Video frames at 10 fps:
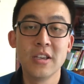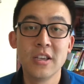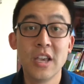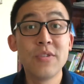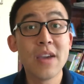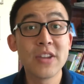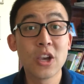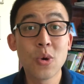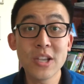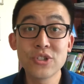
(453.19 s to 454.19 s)
If you have any
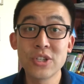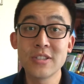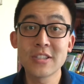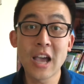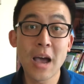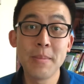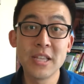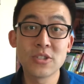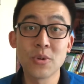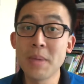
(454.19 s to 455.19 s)
questions,
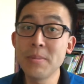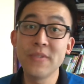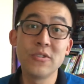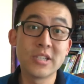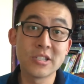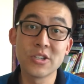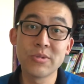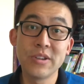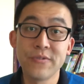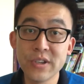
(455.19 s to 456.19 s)
comments, or maybe if you
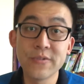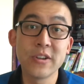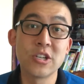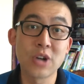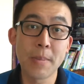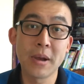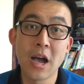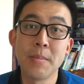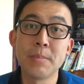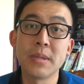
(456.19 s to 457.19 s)
disagree, feel free to drop a
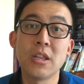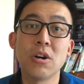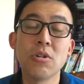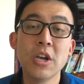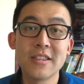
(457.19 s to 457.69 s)
comment below.